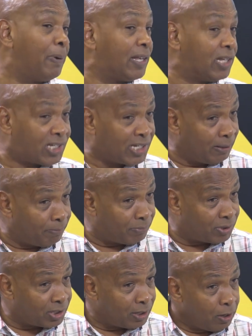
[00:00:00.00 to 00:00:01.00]
as it
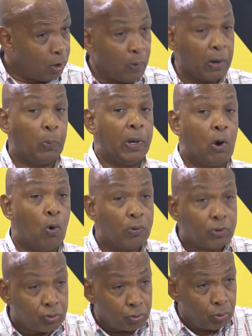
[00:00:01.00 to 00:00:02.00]
seems, right? We go
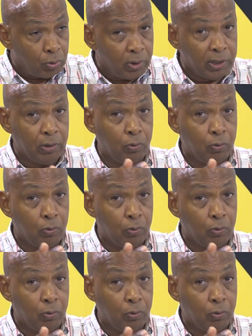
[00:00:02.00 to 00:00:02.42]
through the